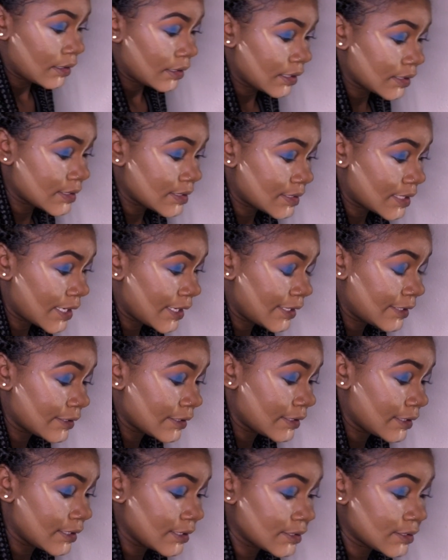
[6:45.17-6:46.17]
Let's take
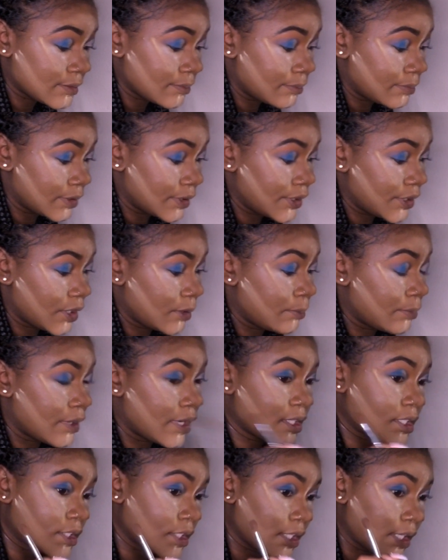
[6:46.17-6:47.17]
this blending
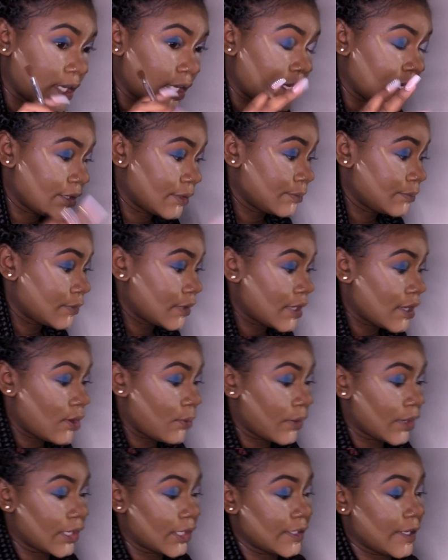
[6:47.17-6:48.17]
brush again and
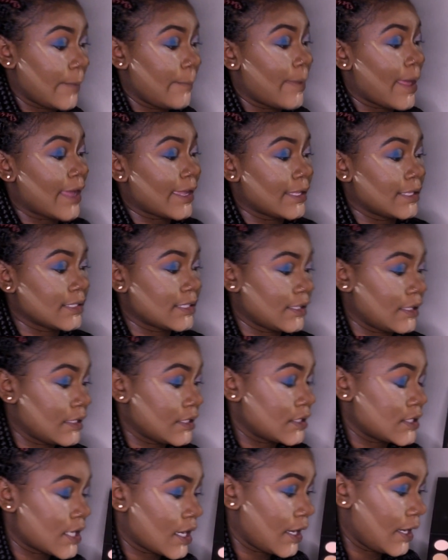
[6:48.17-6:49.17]
we're going to dip back into the
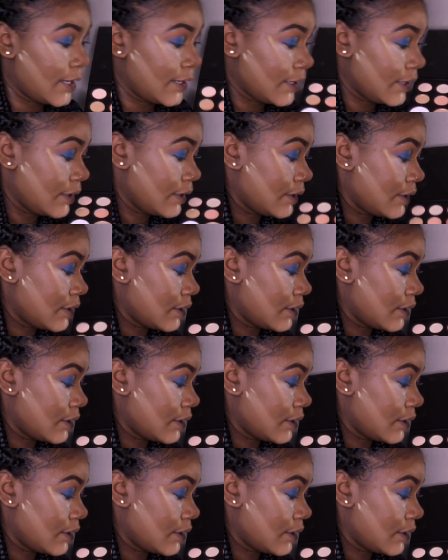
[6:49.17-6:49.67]
shade